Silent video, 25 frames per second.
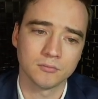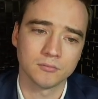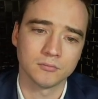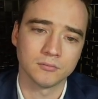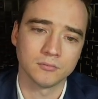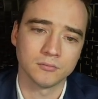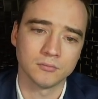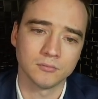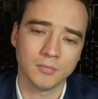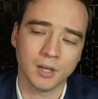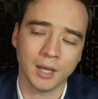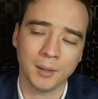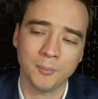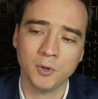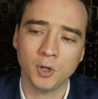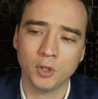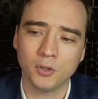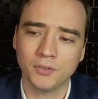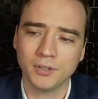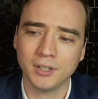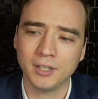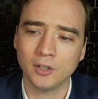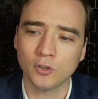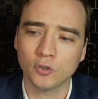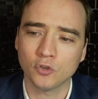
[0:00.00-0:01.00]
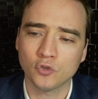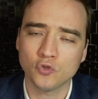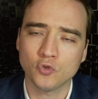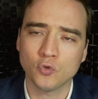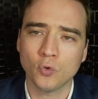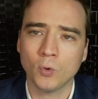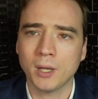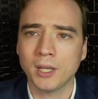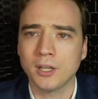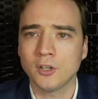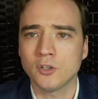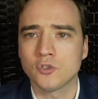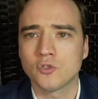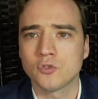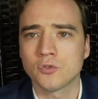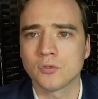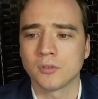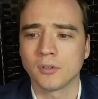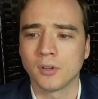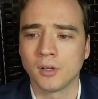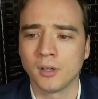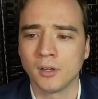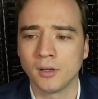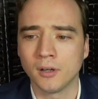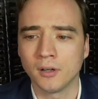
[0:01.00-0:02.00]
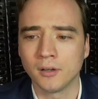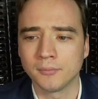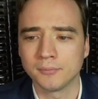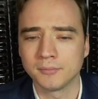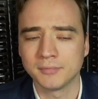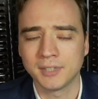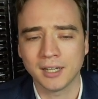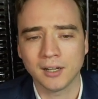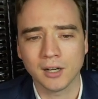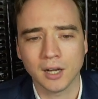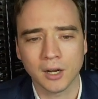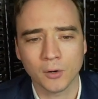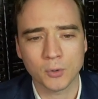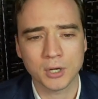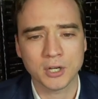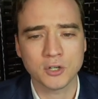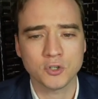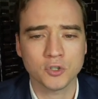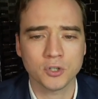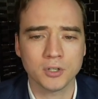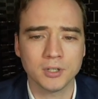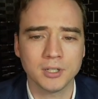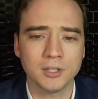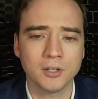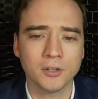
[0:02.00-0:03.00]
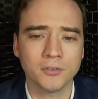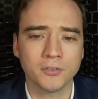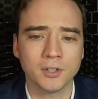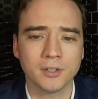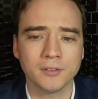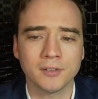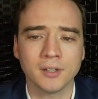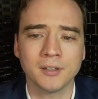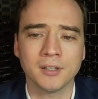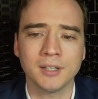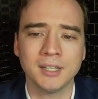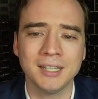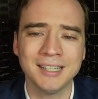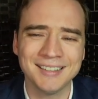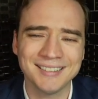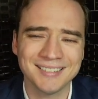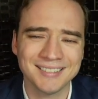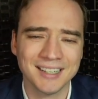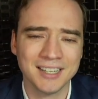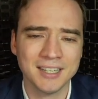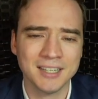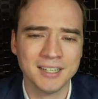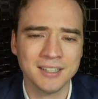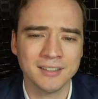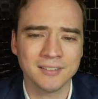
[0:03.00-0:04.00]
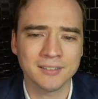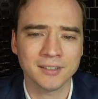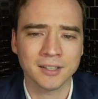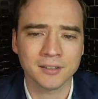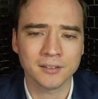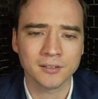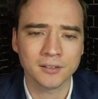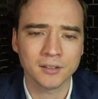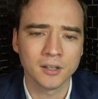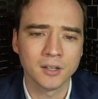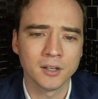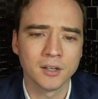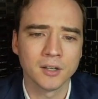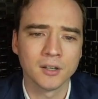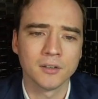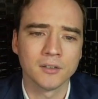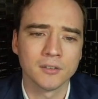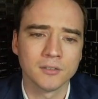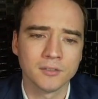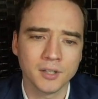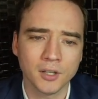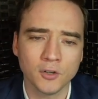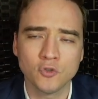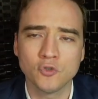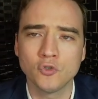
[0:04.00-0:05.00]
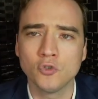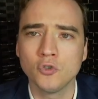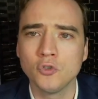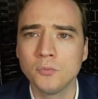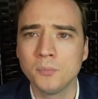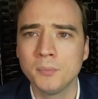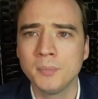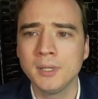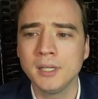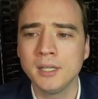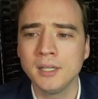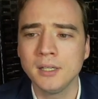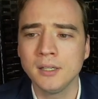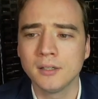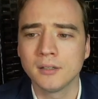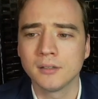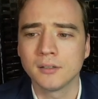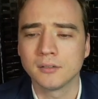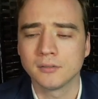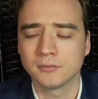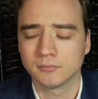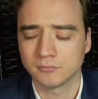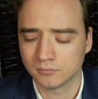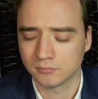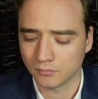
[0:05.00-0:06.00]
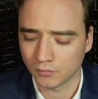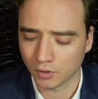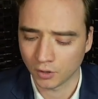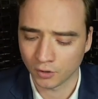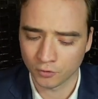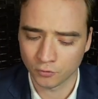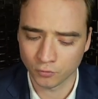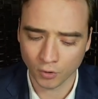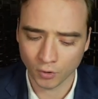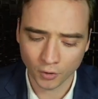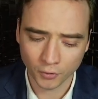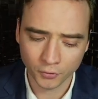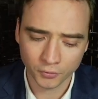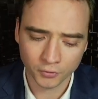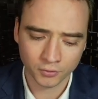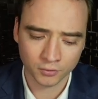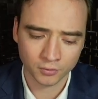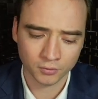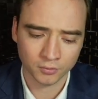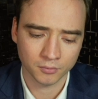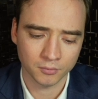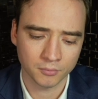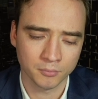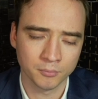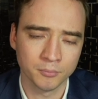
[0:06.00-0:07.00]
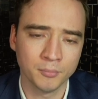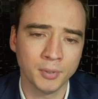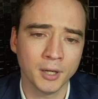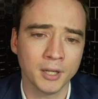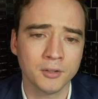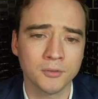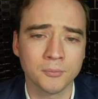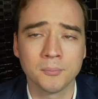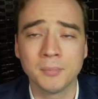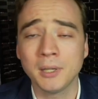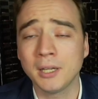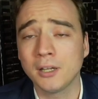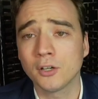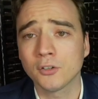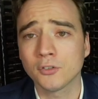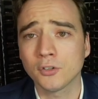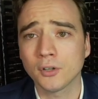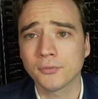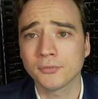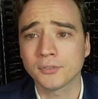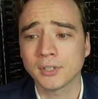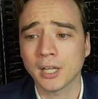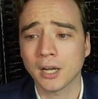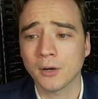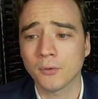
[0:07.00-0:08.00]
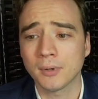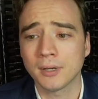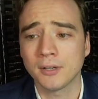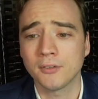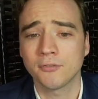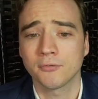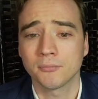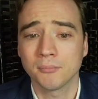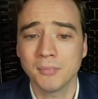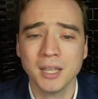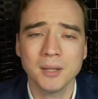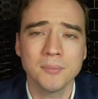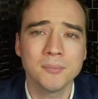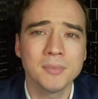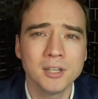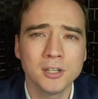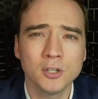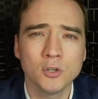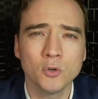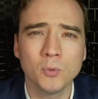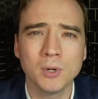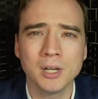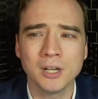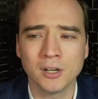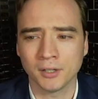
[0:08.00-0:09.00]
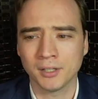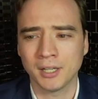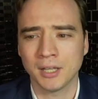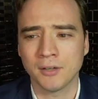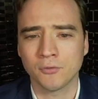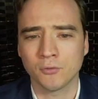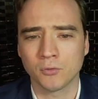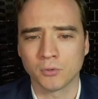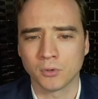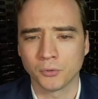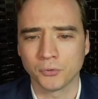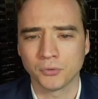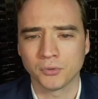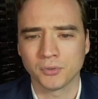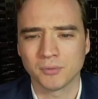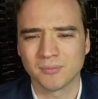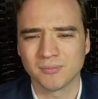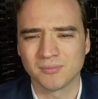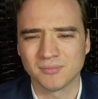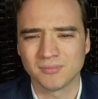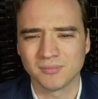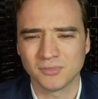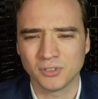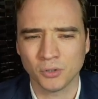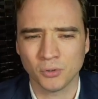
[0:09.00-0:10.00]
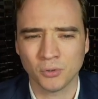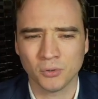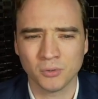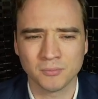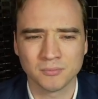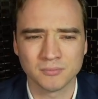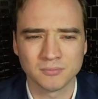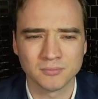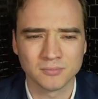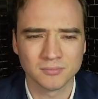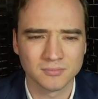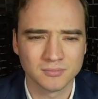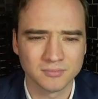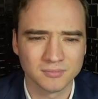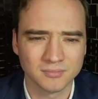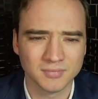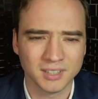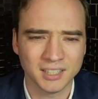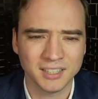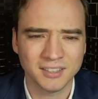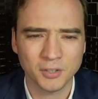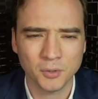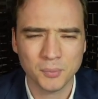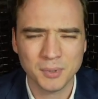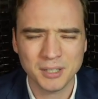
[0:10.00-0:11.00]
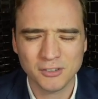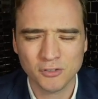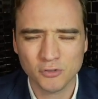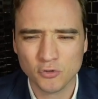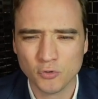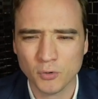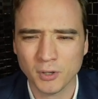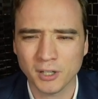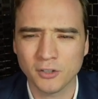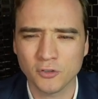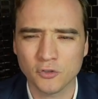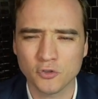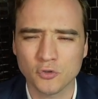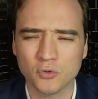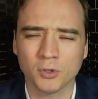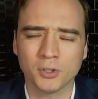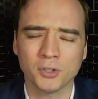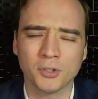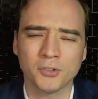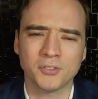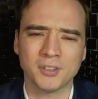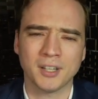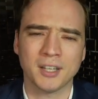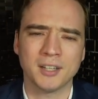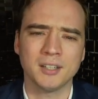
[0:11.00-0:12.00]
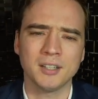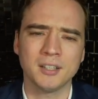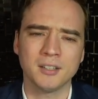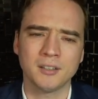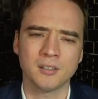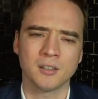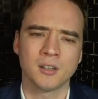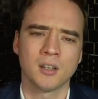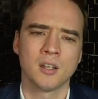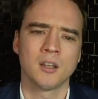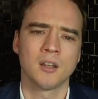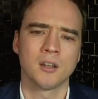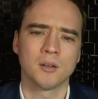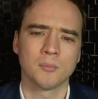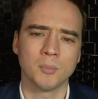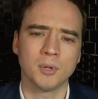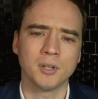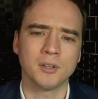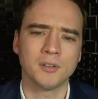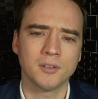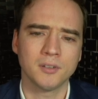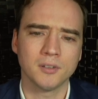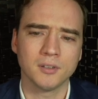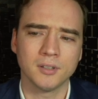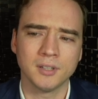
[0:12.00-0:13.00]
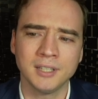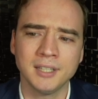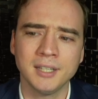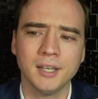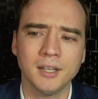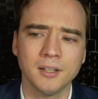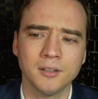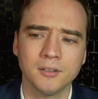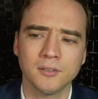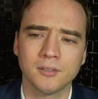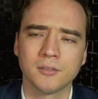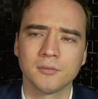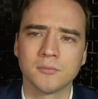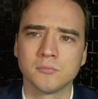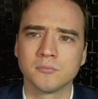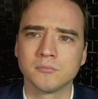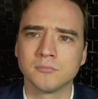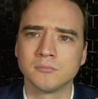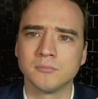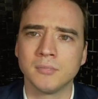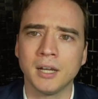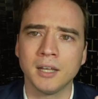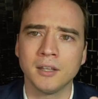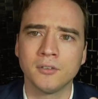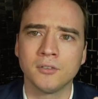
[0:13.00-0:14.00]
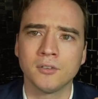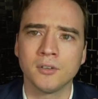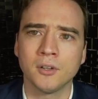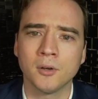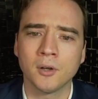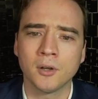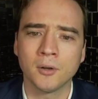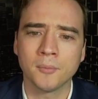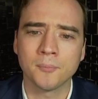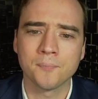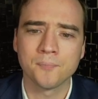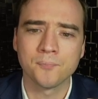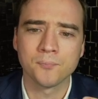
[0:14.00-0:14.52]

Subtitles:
I'm not saying a strange declaration, in a sense that he's saying that there should be a growth, but because of tariff, maybe you will not have growth. So it's a bit strange to understand it, but yet by the